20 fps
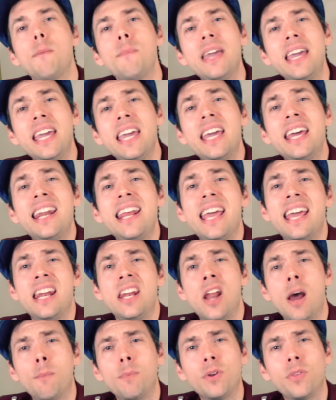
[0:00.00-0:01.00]
coming in
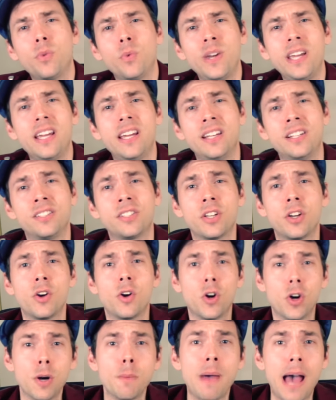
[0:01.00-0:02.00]
at number three
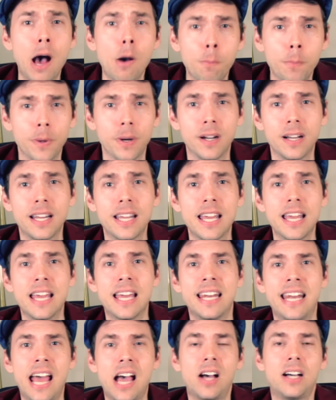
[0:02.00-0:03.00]
is Herb Alpert.
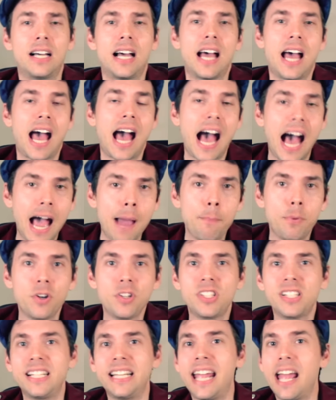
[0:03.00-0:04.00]
Now, I
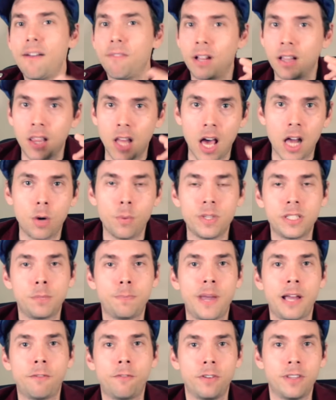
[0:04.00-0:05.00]
personally have a lot of
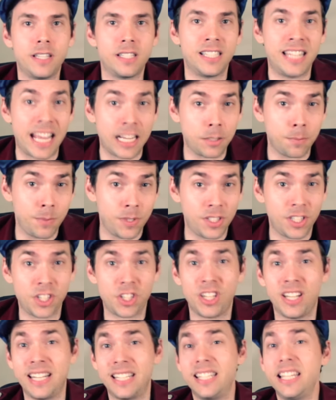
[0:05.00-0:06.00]
respect for this next
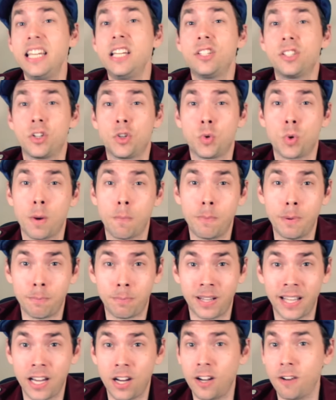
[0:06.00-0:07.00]
musician as he is a
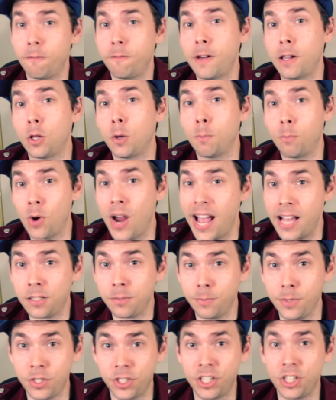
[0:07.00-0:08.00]
trumpet player and fellow
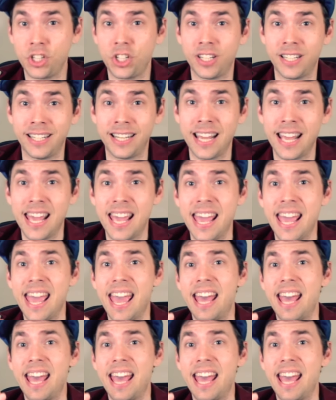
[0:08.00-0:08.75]
brass musician